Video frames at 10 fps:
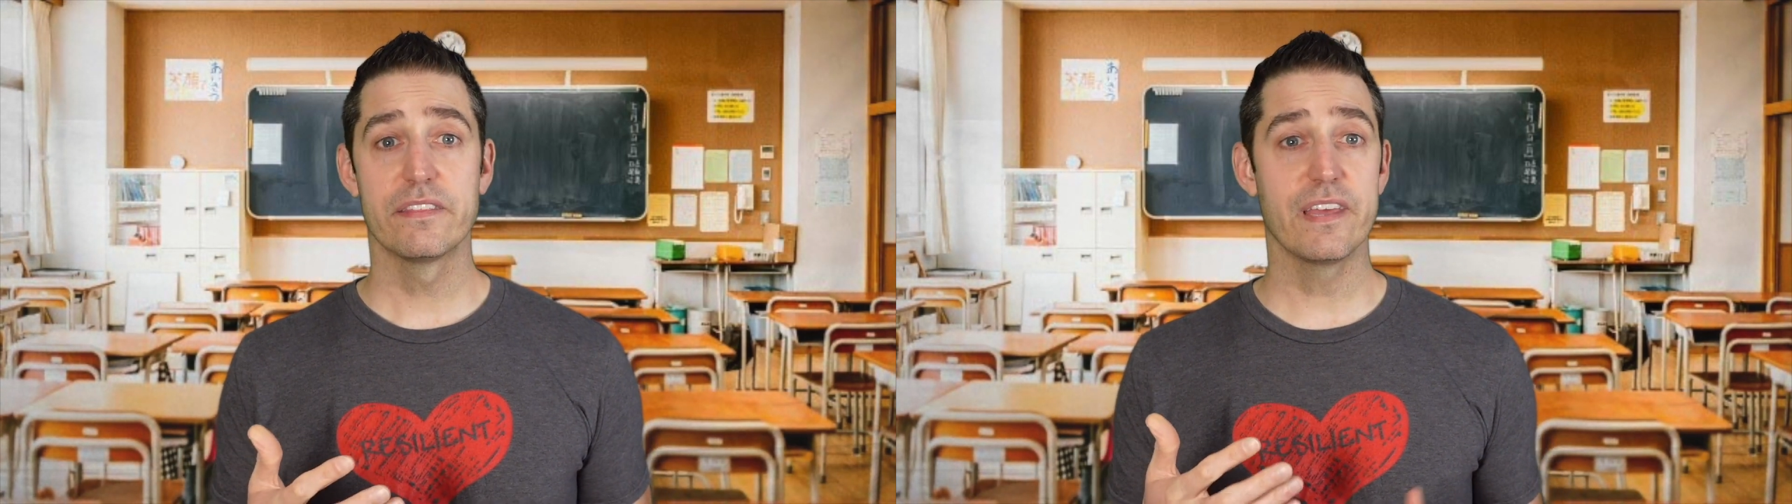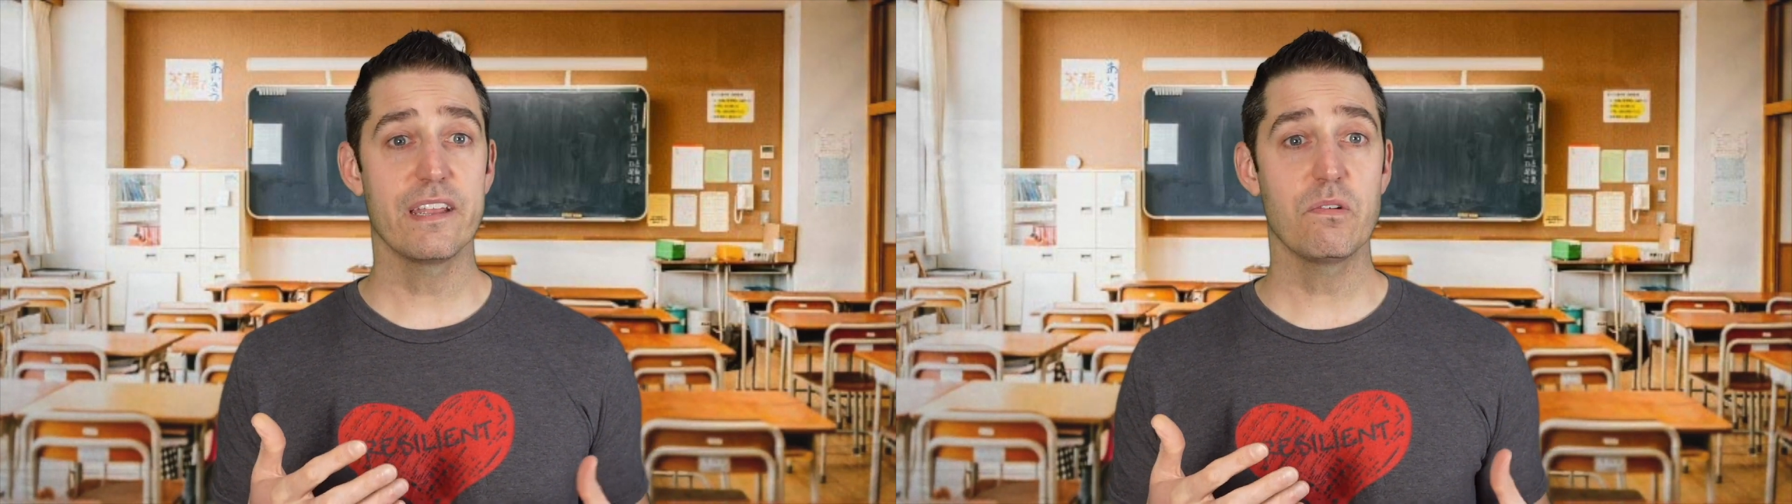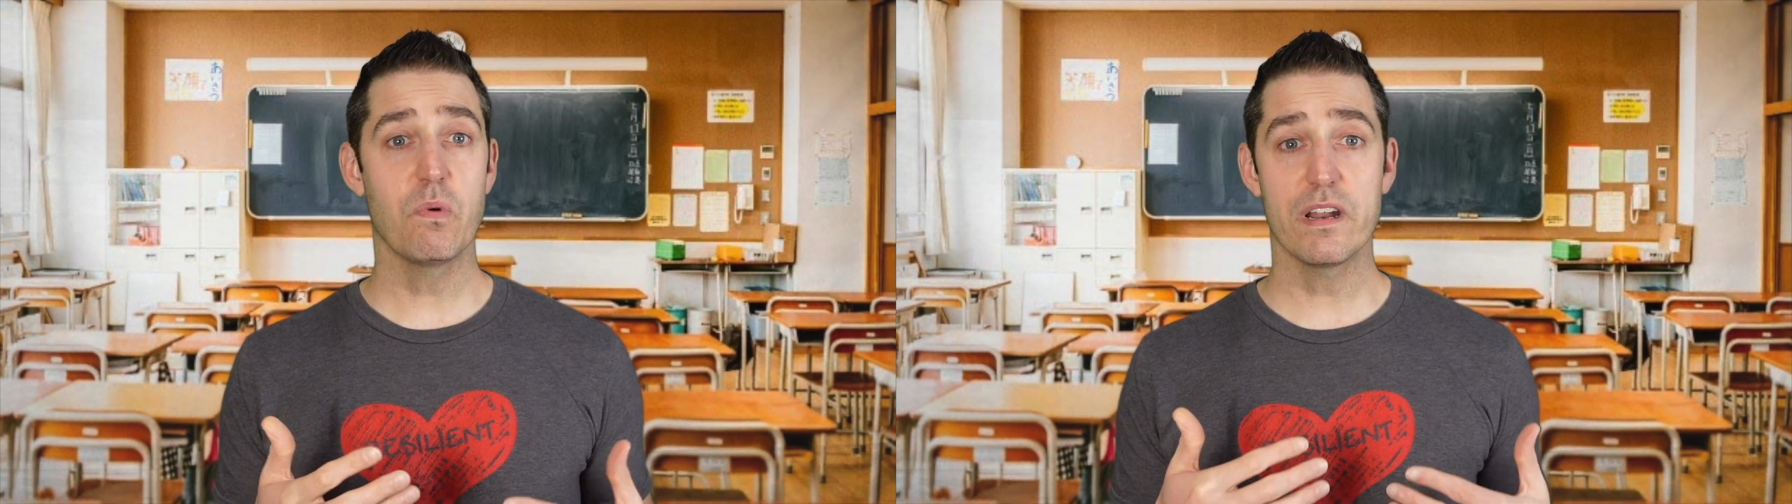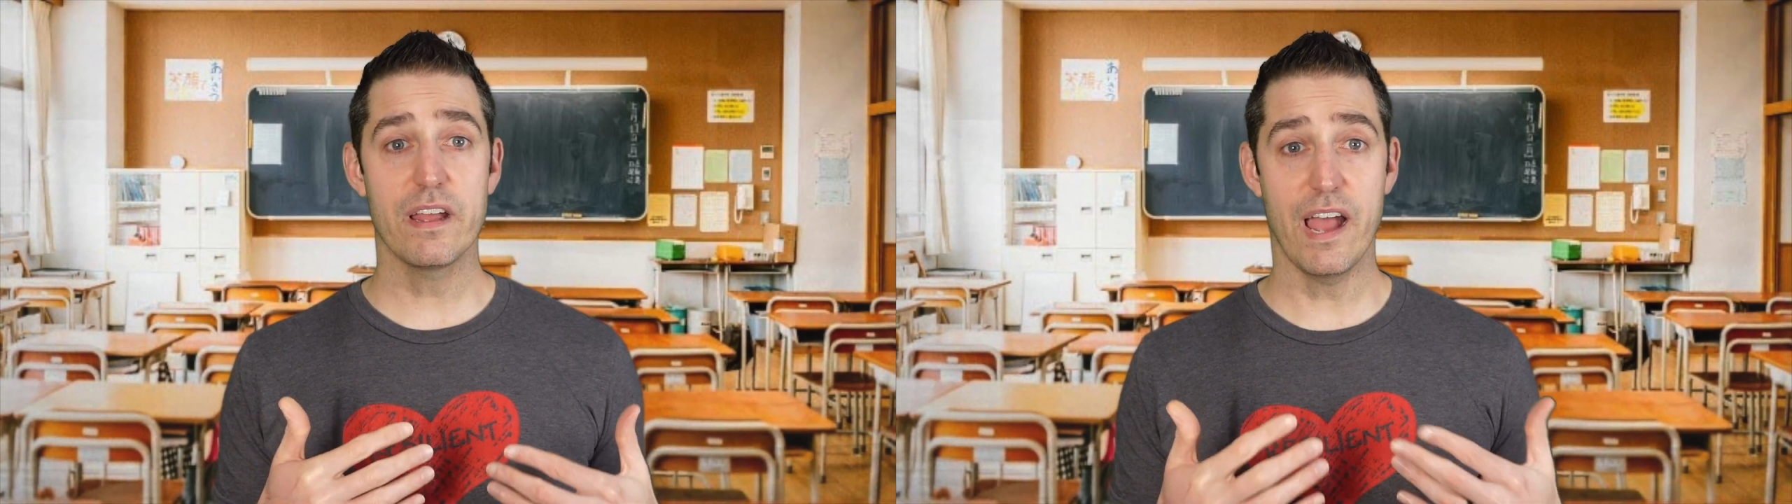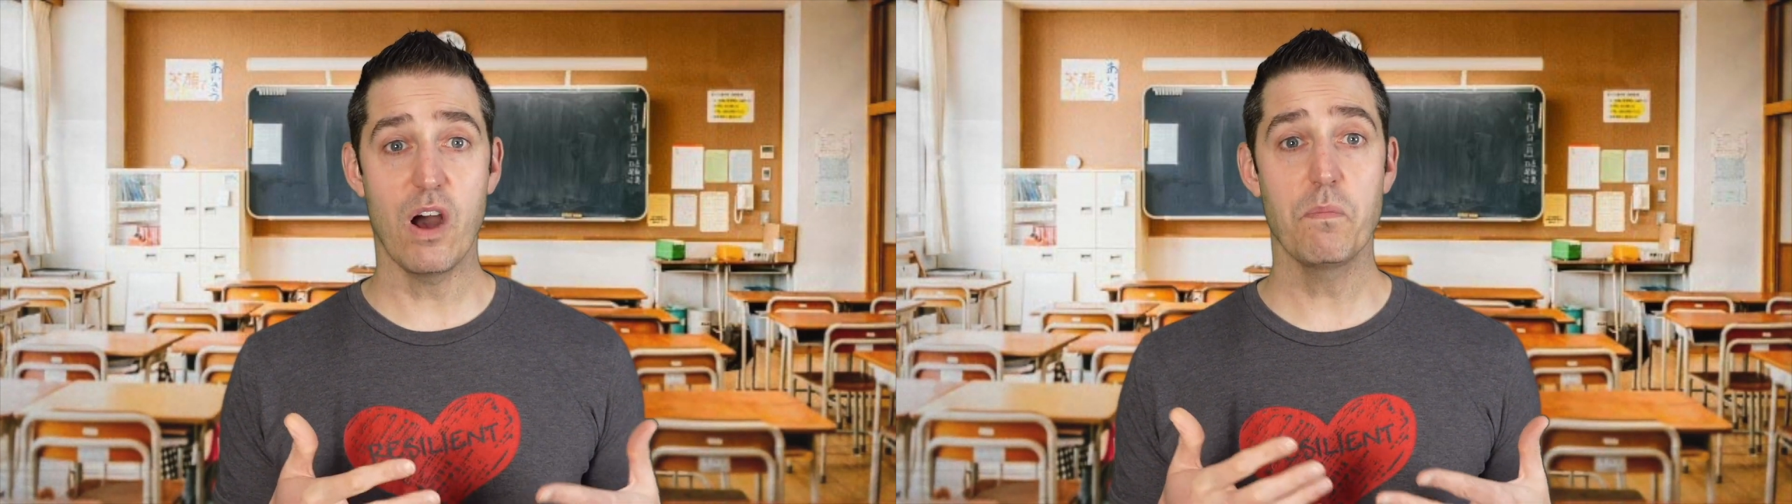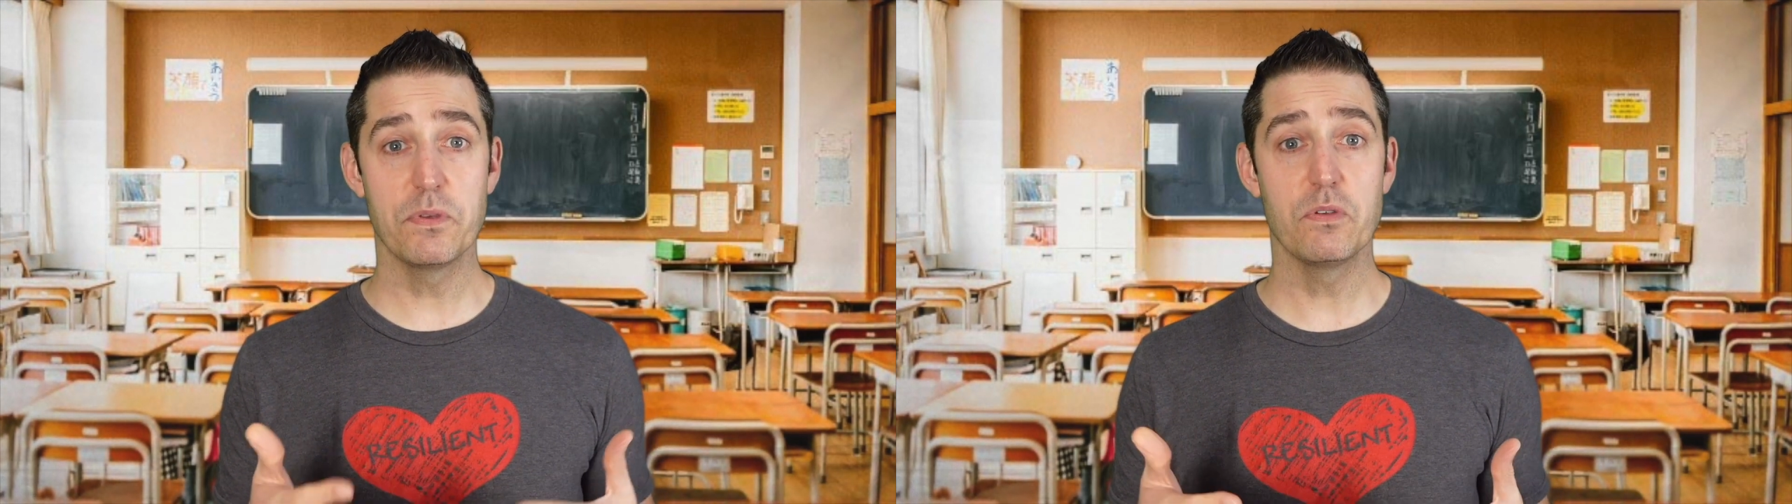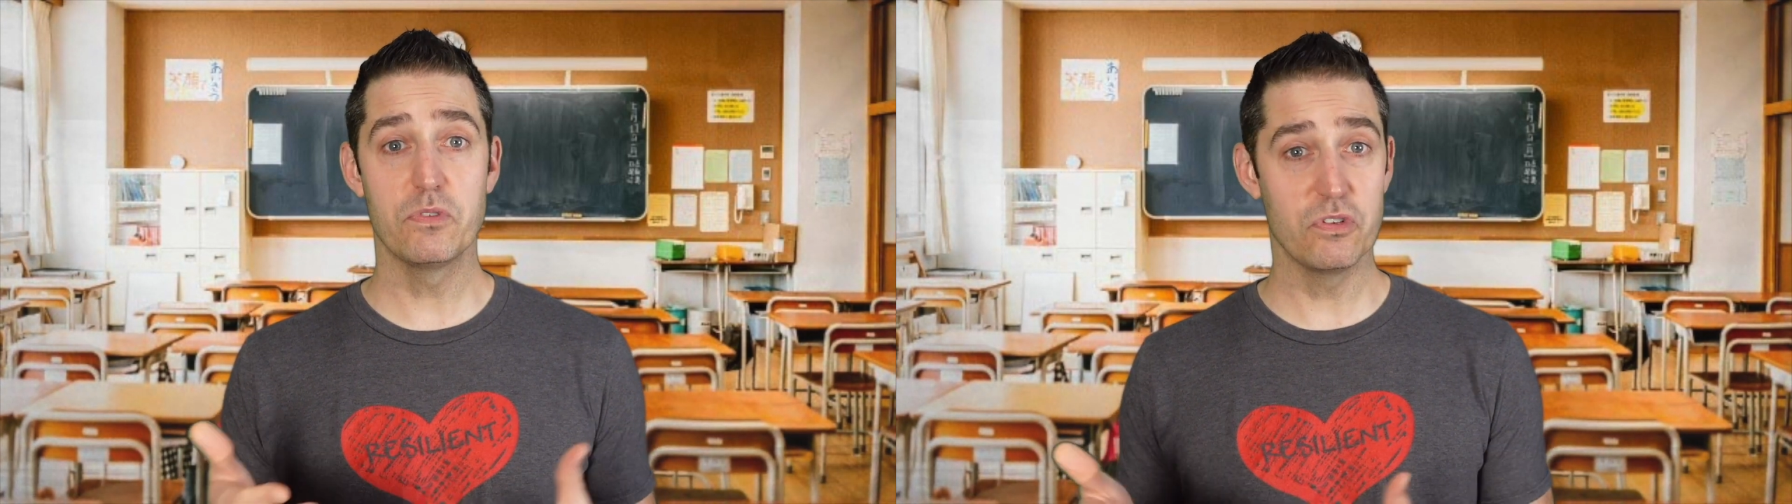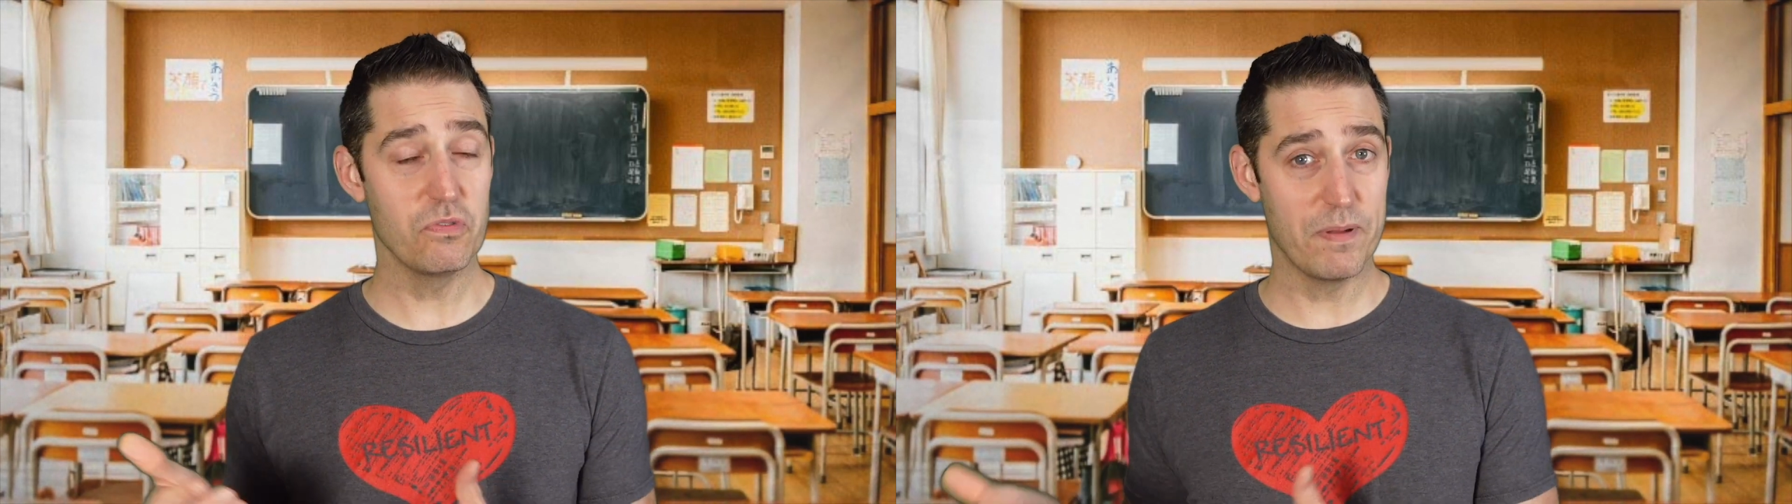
They want to help you do